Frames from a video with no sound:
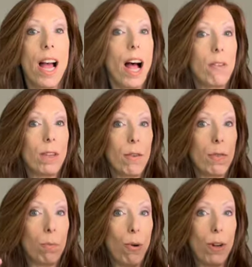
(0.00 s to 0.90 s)
I've left
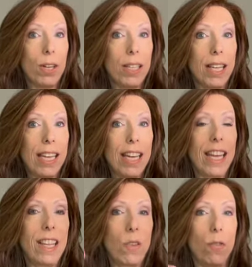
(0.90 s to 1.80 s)
the product link
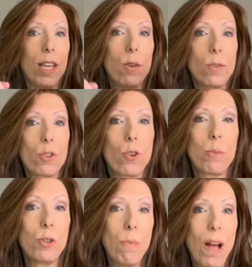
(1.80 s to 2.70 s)
in the video
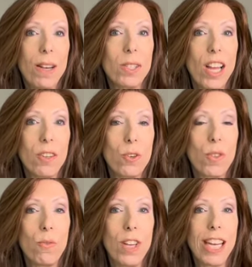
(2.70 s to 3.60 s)
description box under the
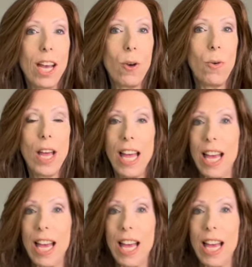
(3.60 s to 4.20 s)
video.